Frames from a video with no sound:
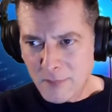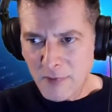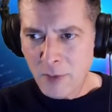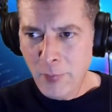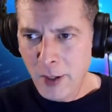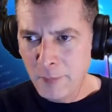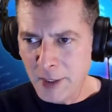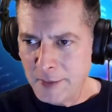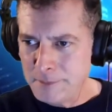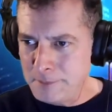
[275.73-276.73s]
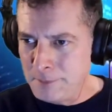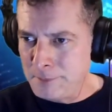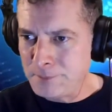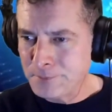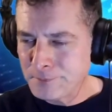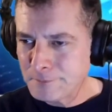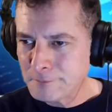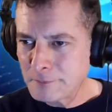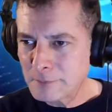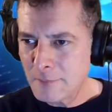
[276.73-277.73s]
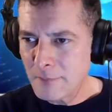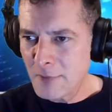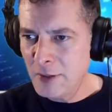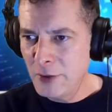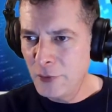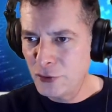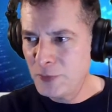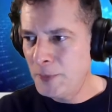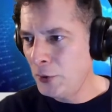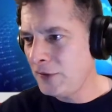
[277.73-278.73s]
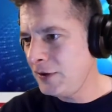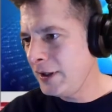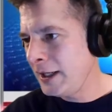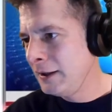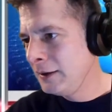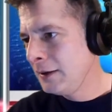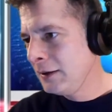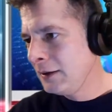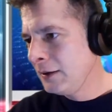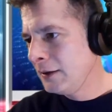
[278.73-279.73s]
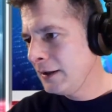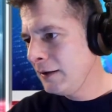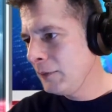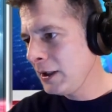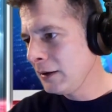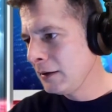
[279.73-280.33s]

Pardon me. Another spilkasy day. I wanted